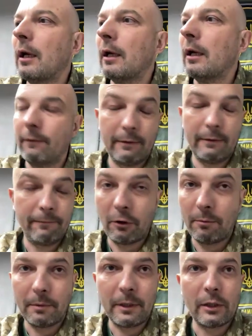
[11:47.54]
even
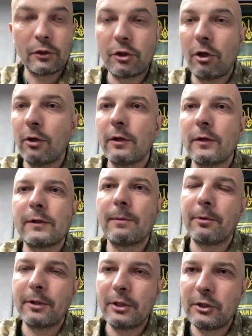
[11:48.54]
from Kherson and
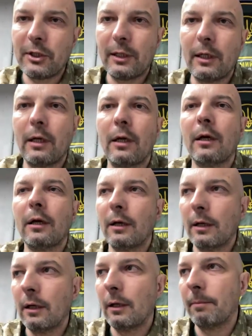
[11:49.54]
Zaporizhia,
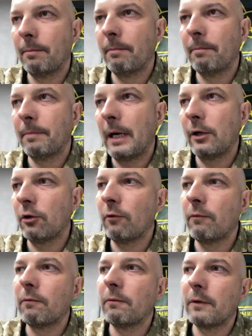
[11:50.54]
uh, part of
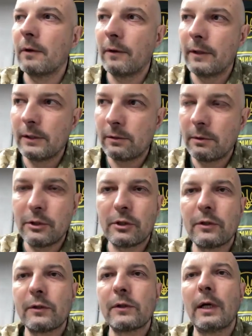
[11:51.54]
uh, these
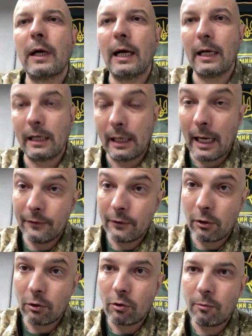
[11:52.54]
regions are
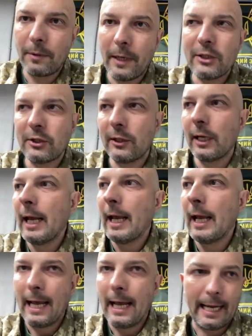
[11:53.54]
under occupation,
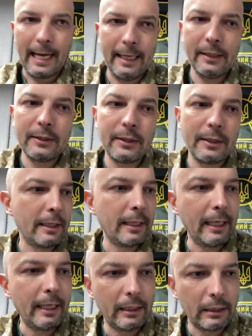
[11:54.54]
and uh,
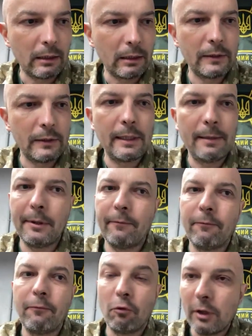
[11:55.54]
they
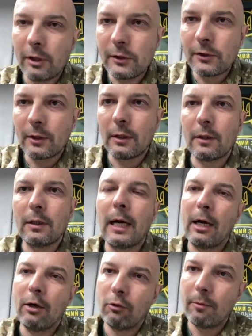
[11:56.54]
simply forced uh,
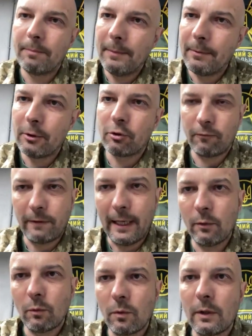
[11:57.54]
our people to
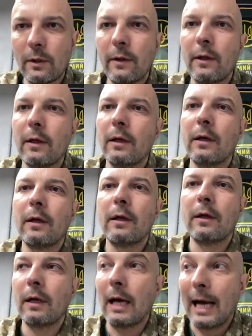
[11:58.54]
fight with
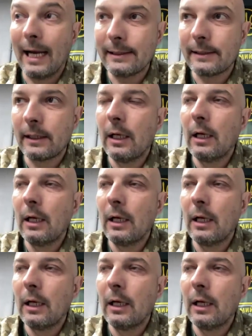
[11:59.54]
us.